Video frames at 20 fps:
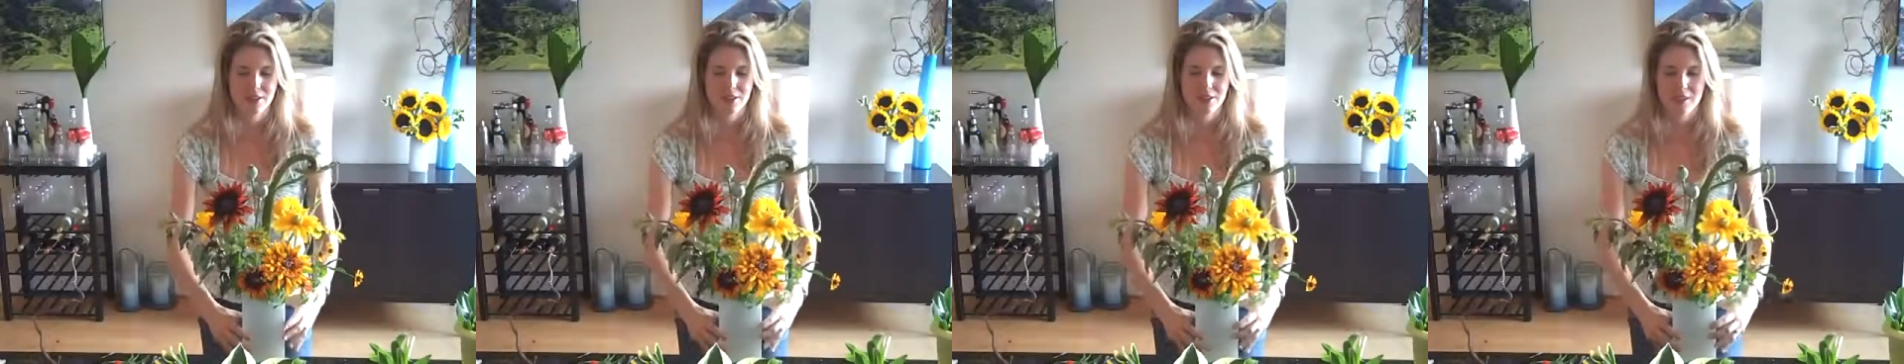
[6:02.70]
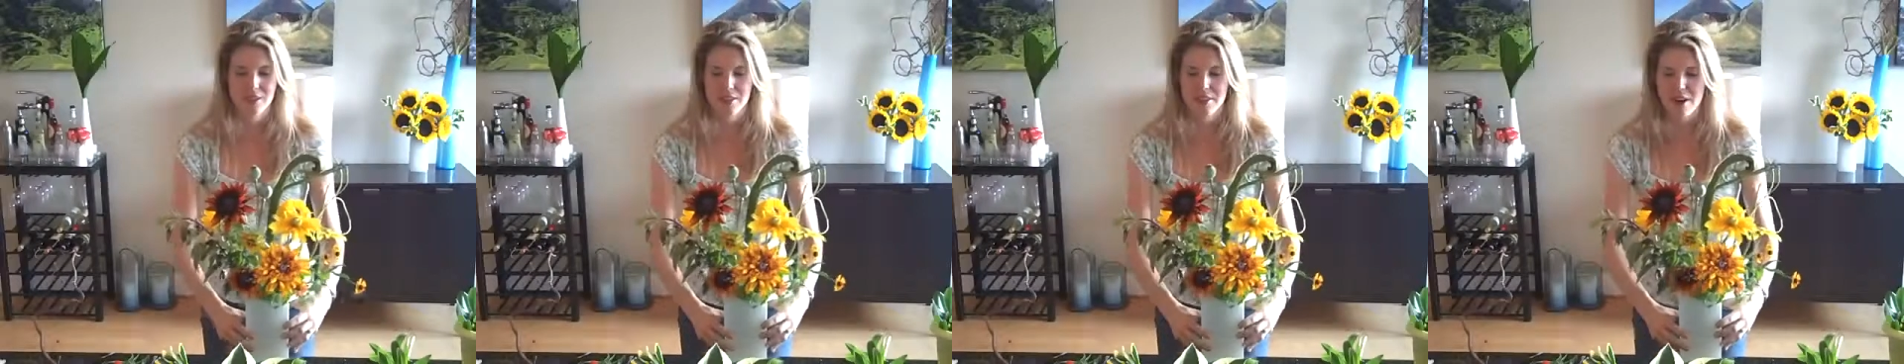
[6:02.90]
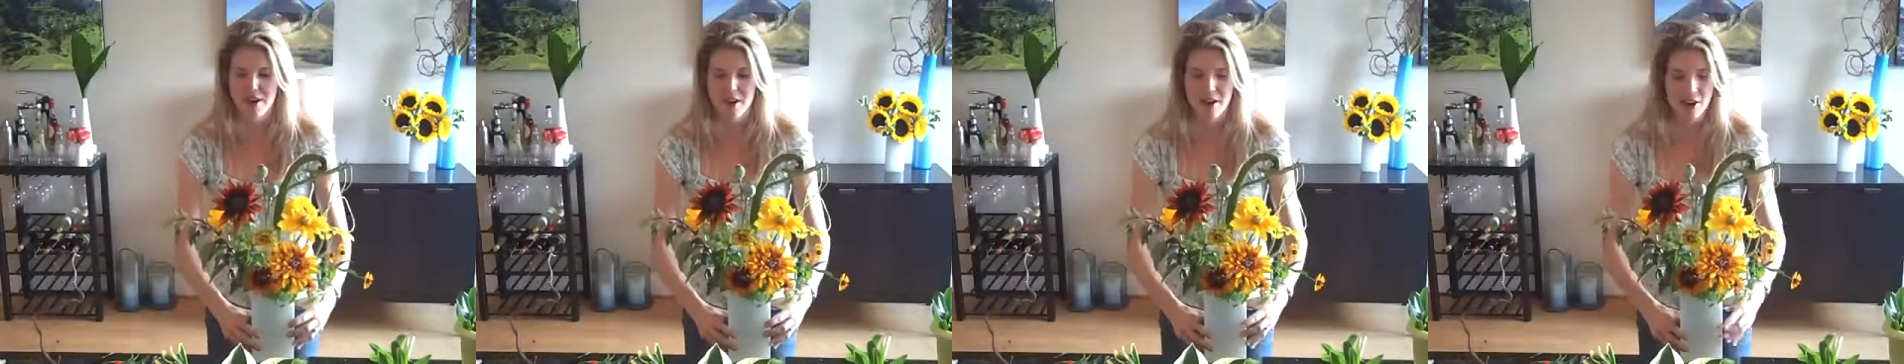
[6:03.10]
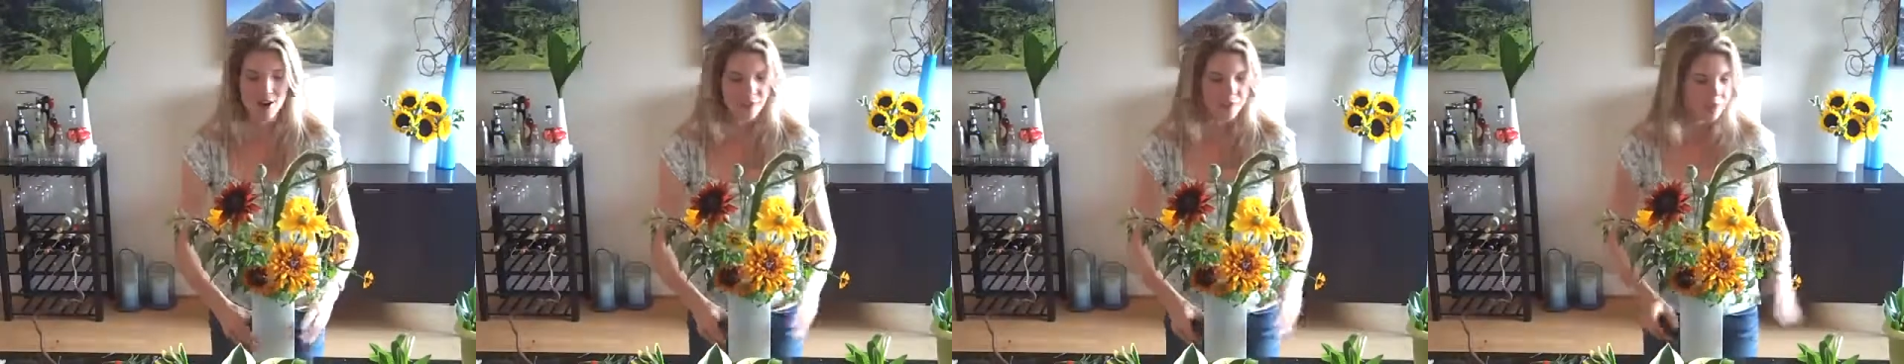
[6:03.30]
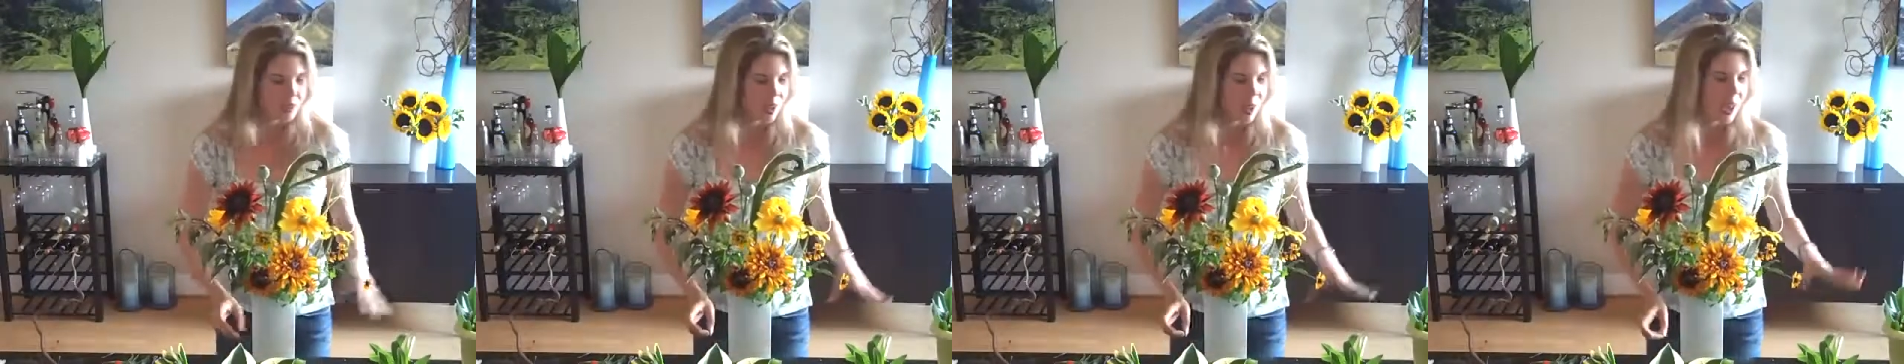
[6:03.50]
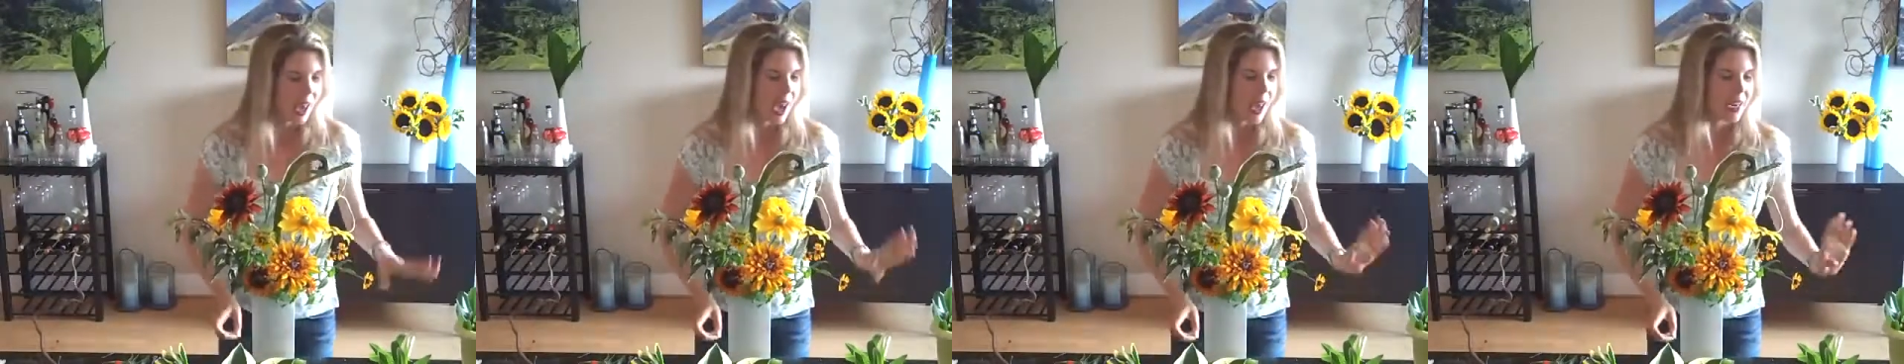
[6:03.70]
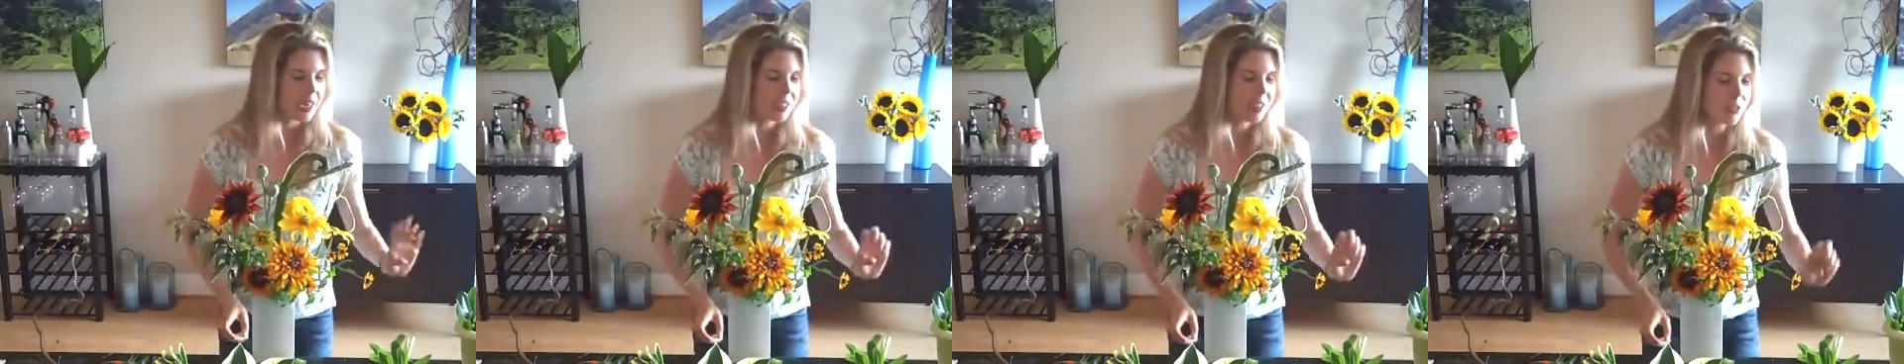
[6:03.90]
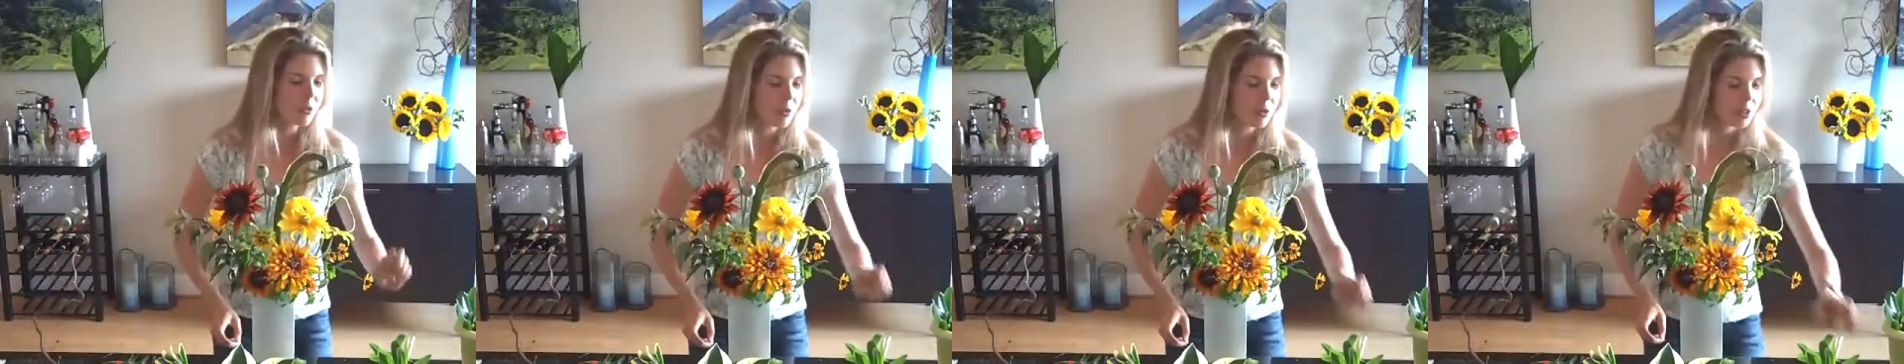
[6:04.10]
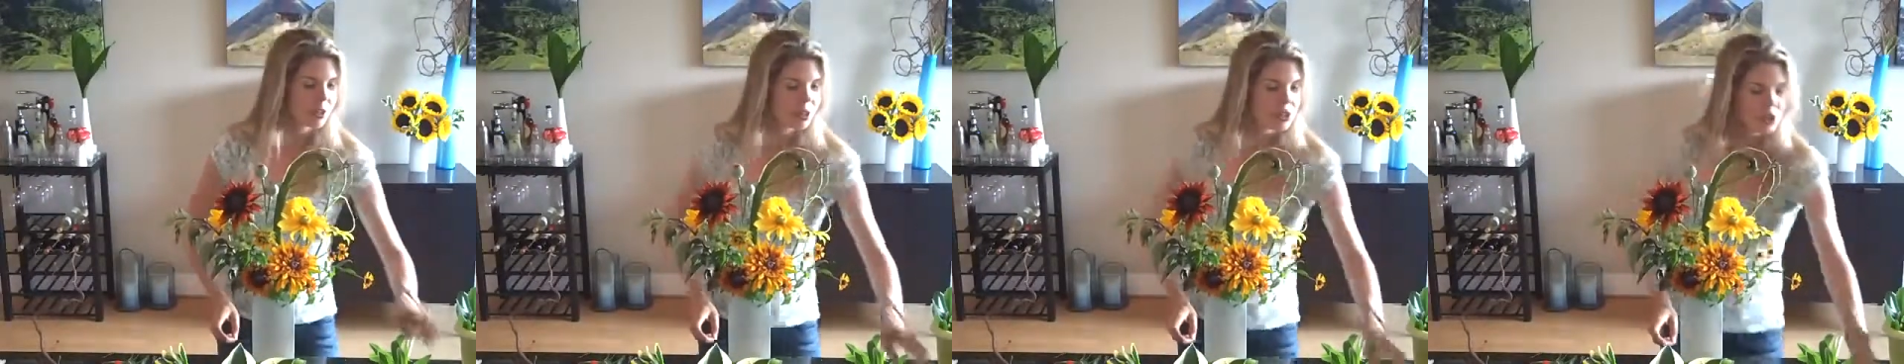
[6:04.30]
it right there. And I did want to